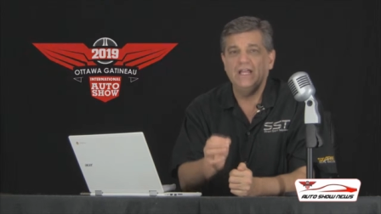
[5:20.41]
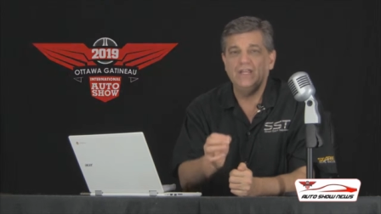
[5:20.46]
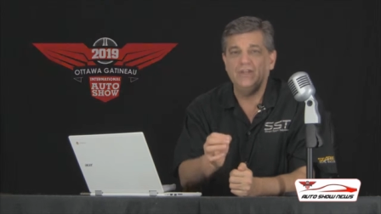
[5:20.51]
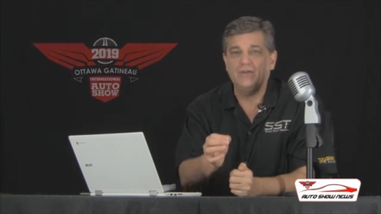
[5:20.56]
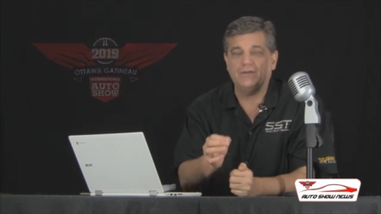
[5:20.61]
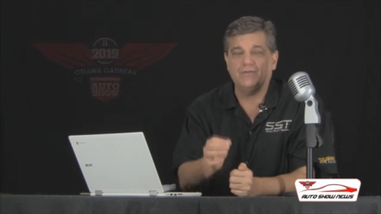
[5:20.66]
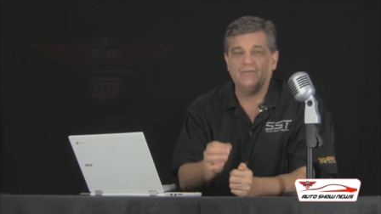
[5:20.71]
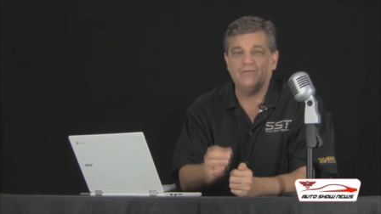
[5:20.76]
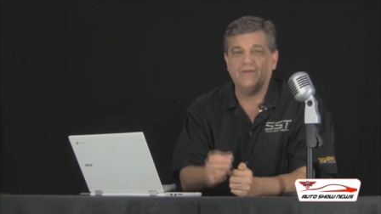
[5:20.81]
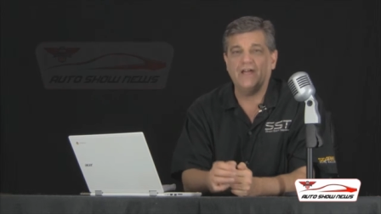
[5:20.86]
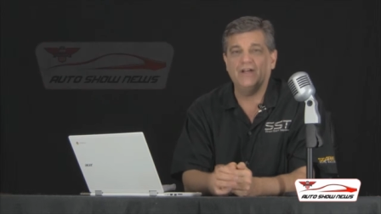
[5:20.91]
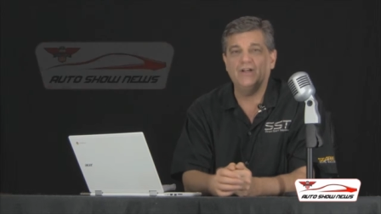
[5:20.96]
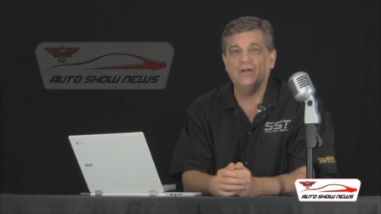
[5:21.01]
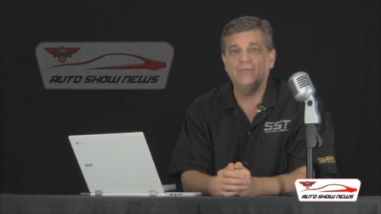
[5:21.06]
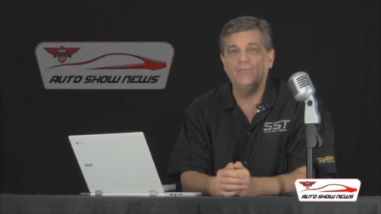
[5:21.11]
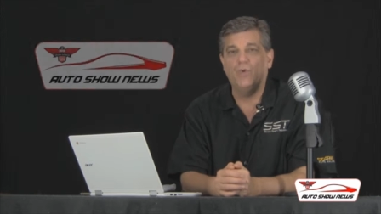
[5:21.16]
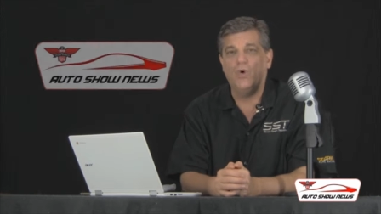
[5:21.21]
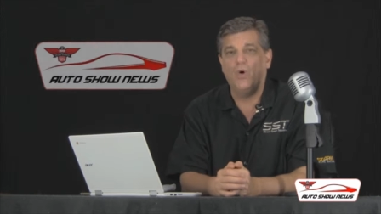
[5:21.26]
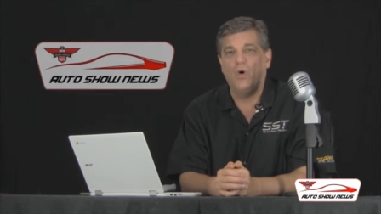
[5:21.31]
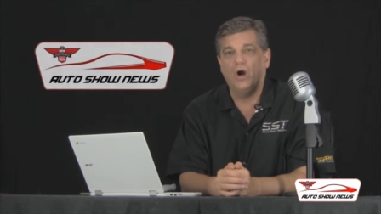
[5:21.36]
You can find
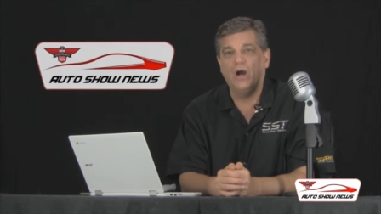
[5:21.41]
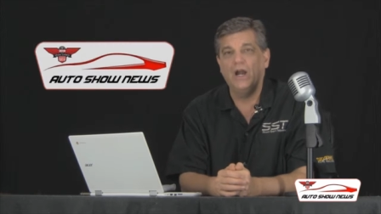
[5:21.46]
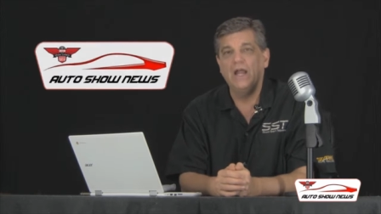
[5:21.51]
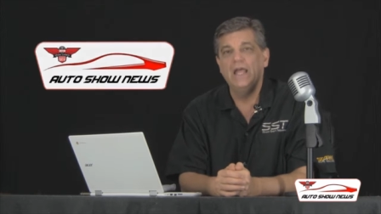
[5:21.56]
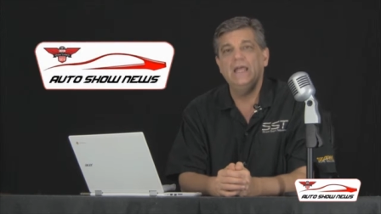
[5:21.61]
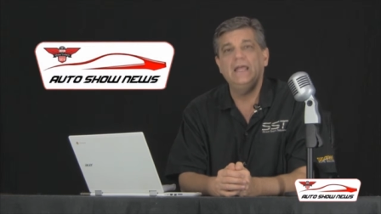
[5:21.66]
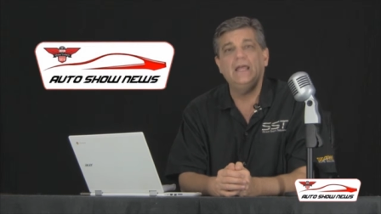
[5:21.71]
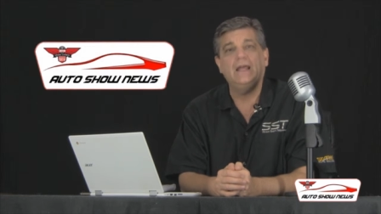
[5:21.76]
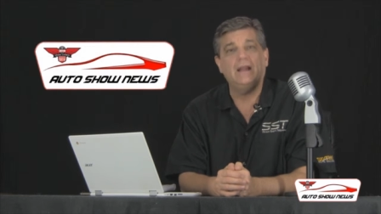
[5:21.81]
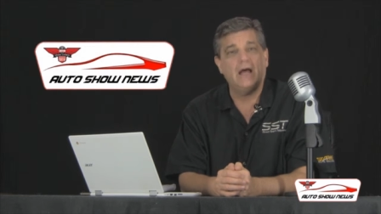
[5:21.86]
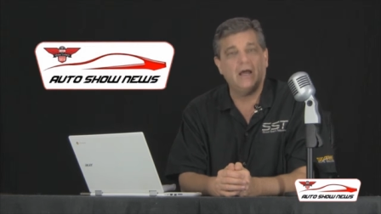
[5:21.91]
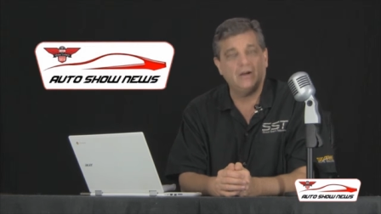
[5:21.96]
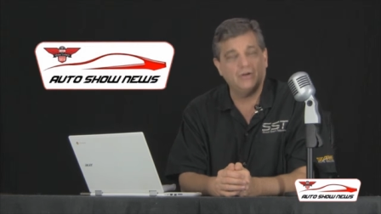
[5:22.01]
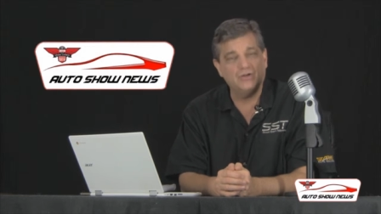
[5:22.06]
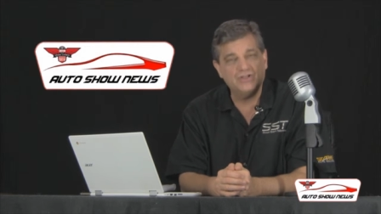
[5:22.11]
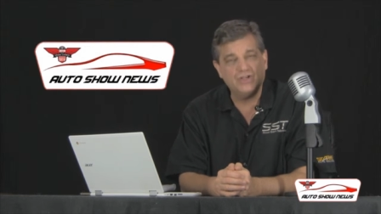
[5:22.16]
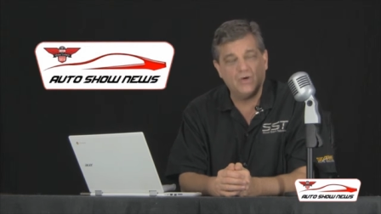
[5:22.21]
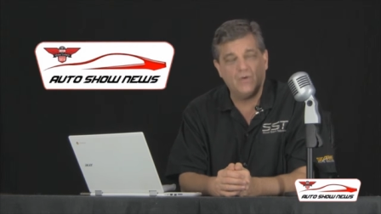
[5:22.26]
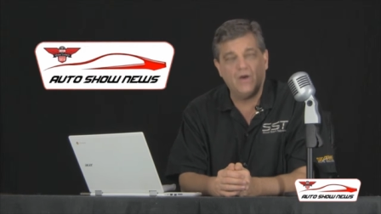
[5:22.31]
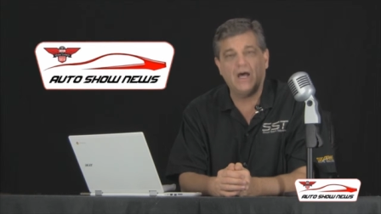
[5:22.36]
out more at
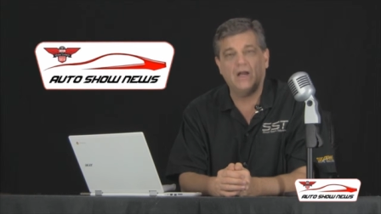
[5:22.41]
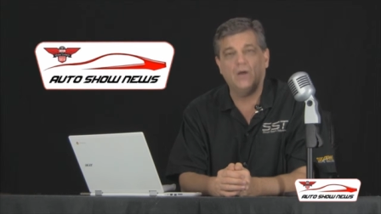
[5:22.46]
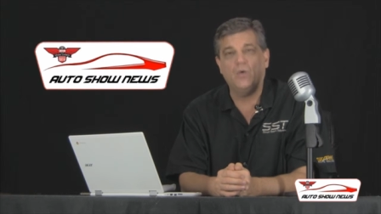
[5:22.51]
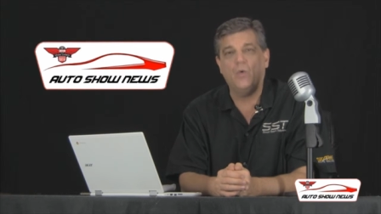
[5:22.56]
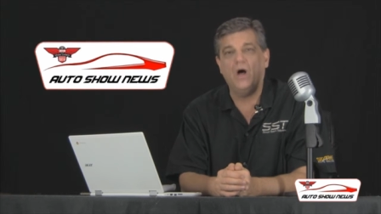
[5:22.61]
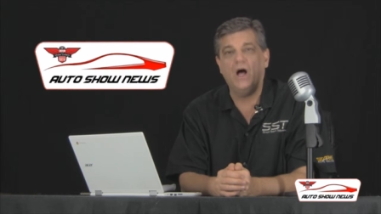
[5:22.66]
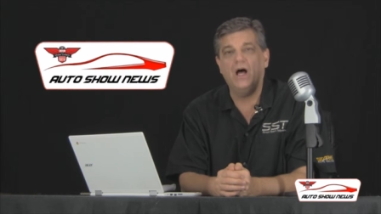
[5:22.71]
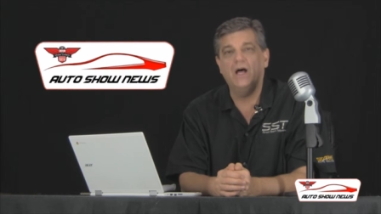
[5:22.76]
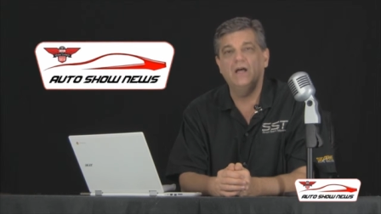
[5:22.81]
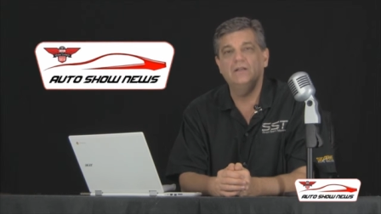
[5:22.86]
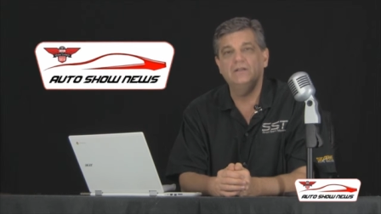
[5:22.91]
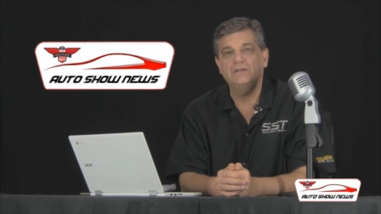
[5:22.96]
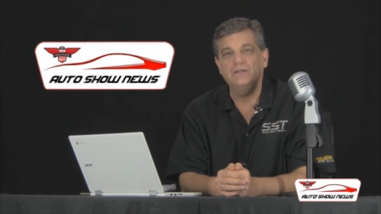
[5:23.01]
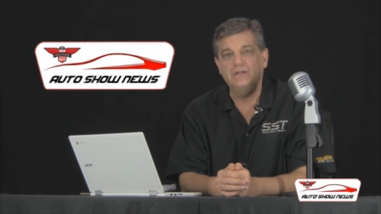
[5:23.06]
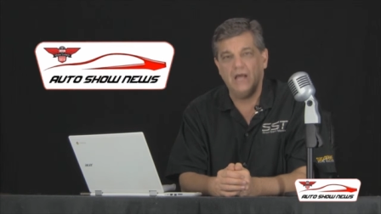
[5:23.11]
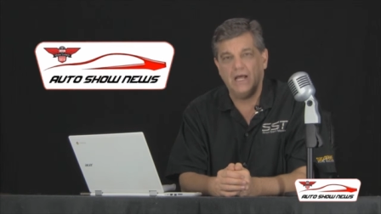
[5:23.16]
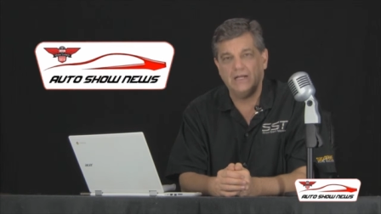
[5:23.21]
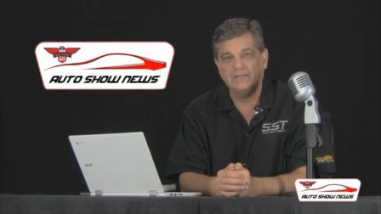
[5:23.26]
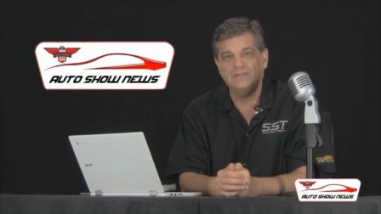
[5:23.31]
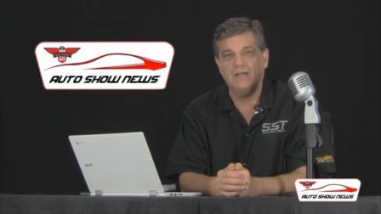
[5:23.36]

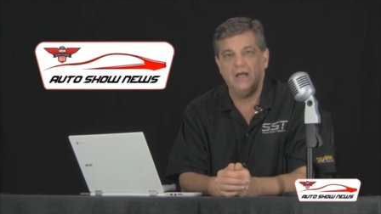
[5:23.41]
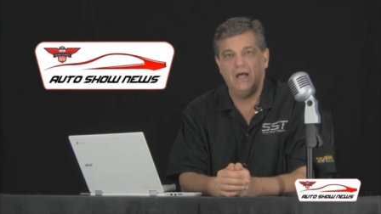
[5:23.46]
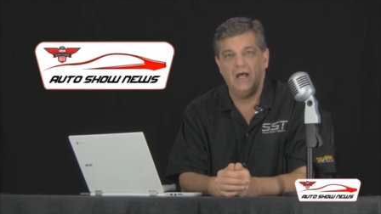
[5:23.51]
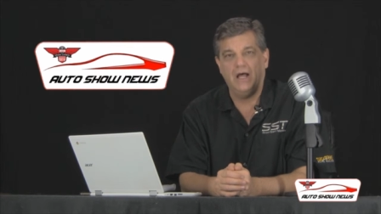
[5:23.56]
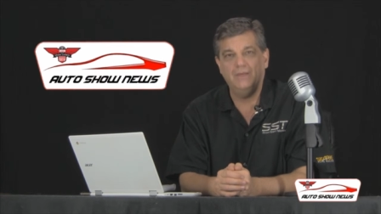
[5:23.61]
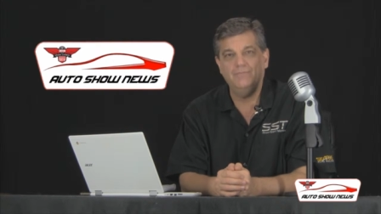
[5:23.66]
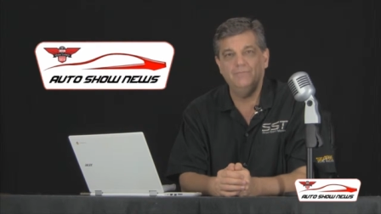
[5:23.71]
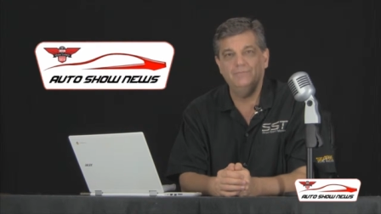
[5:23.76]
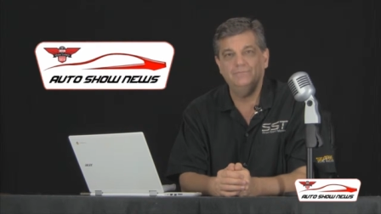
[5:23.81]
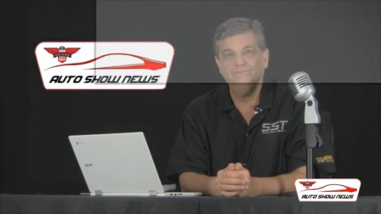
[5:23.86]
autoshowottawa.com.